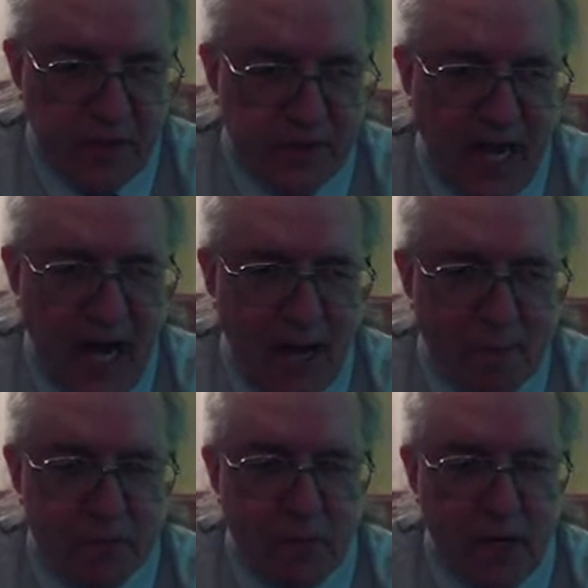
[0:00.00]
jobs,
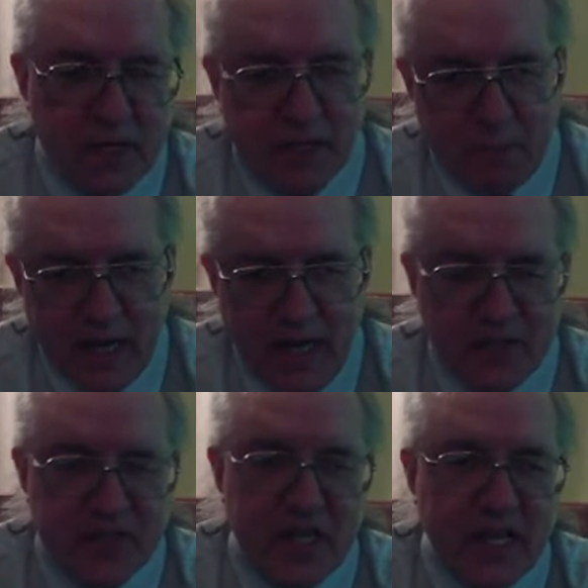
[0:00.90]
but somebody else
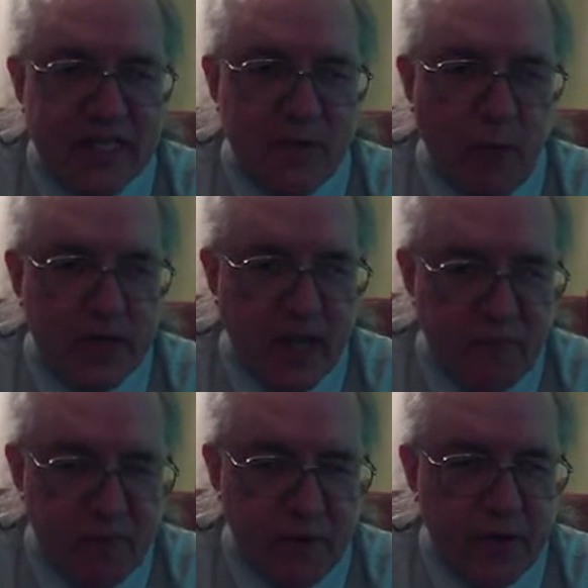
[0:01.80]
thinks that what they've
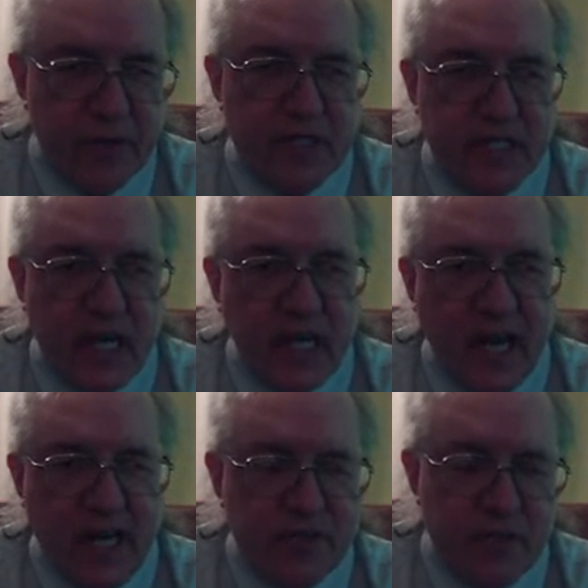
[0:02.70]
produced is
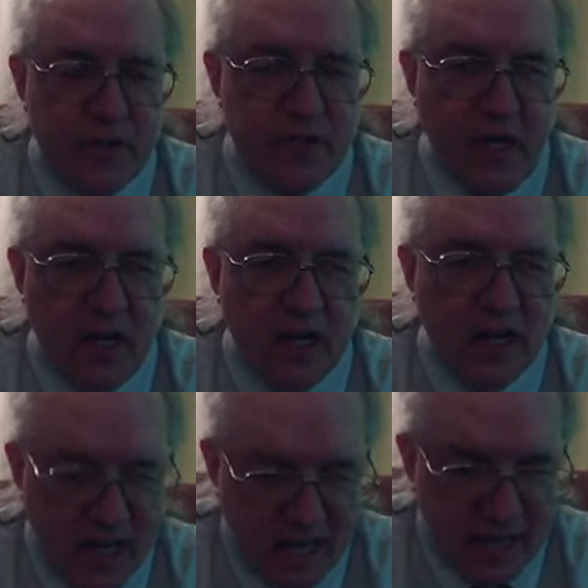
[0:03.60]
unconstitutional.
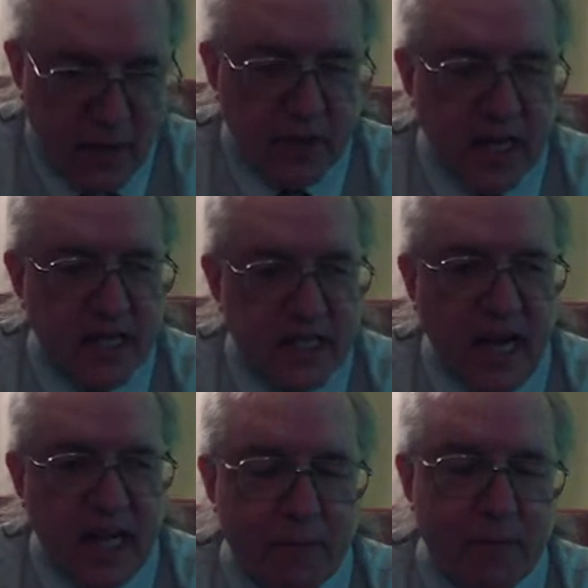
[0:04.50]
They will then take
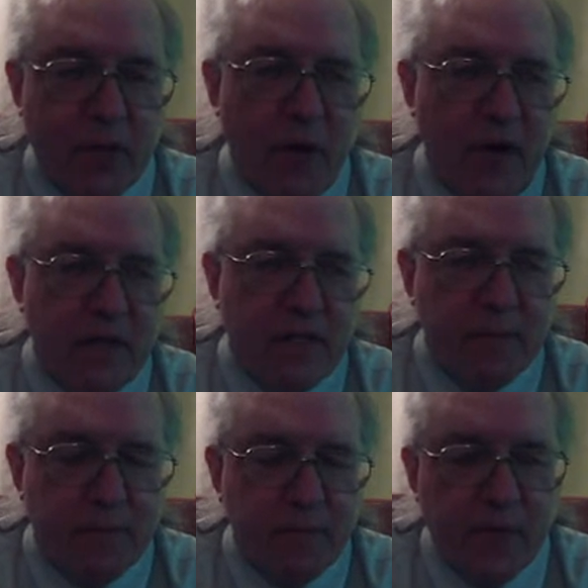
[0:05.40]
court.
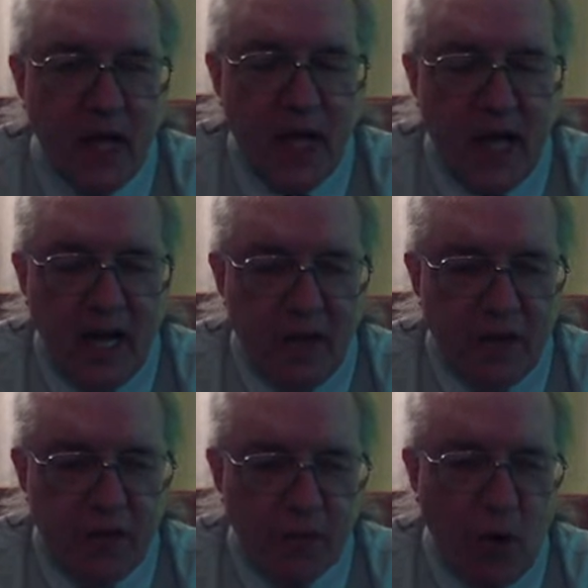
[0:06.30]

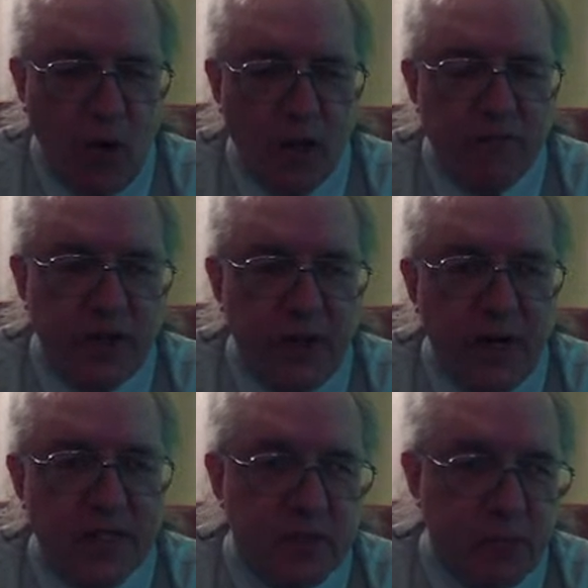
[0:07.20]
The role of the U.S.
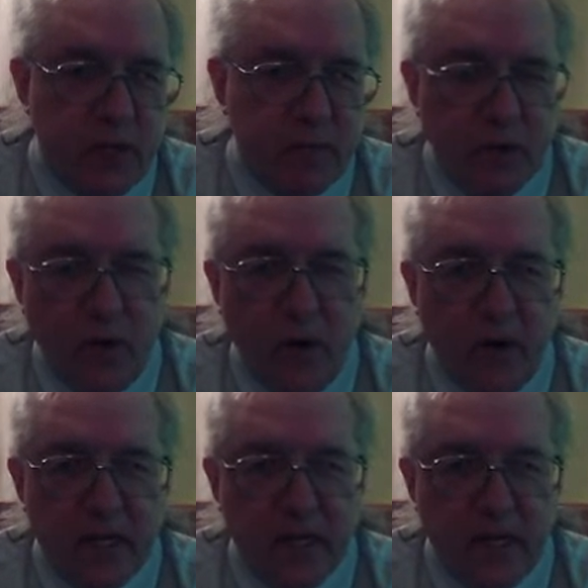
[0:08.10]
Supreme Court
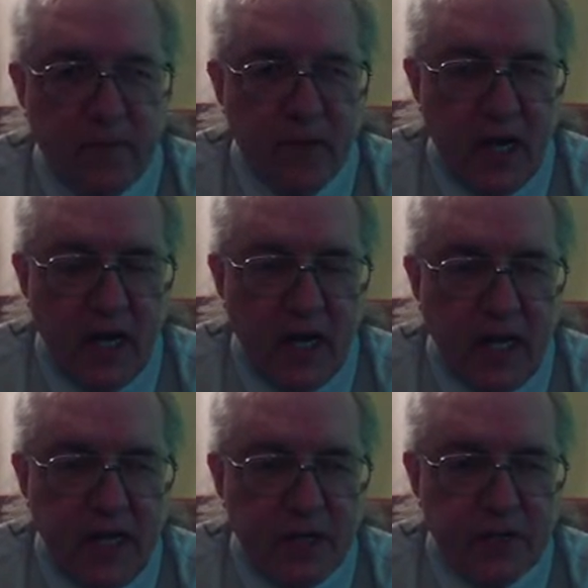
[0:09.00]

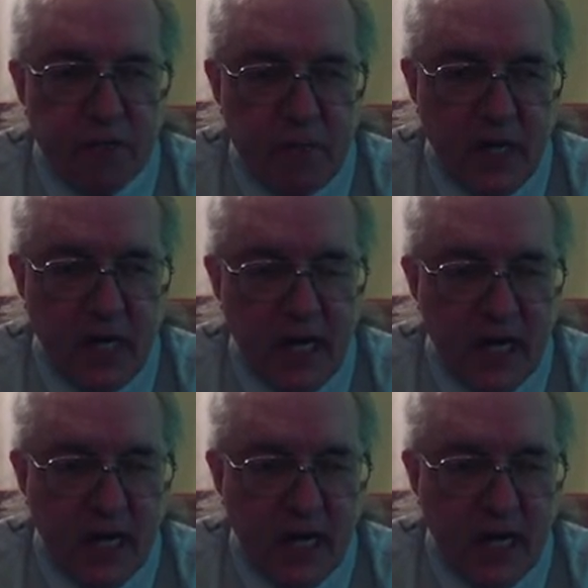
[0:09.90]
is to be